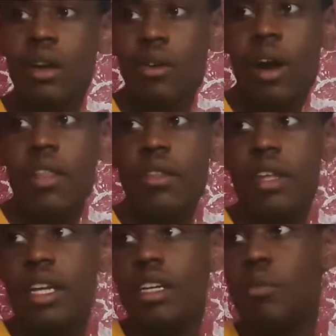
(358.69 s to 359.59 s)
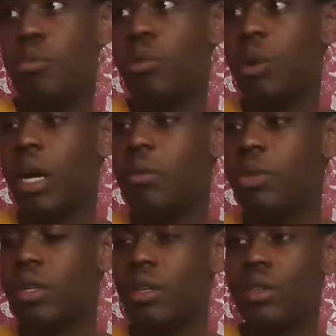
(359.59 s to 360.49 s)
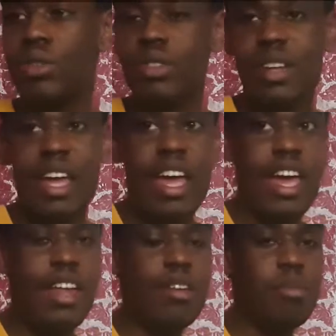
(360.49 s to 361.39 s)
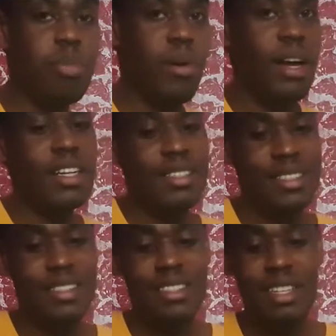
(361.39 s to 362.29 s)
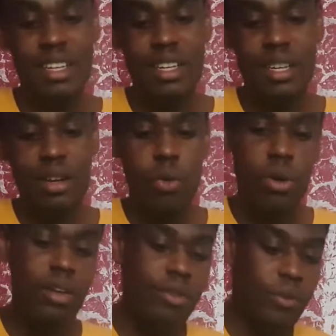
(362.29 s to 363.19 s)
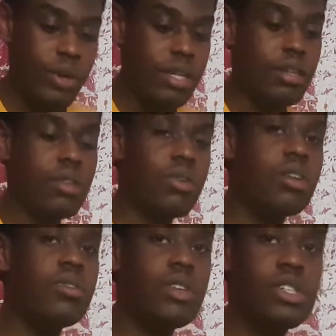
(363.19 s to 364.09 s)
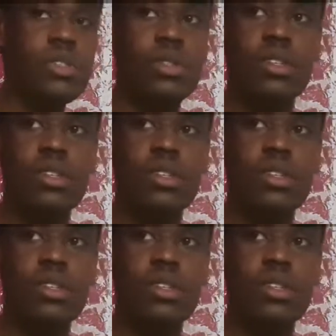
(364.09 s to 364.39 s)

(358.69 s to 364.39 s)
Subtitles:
rather than your parameters and price, or even like your local fish store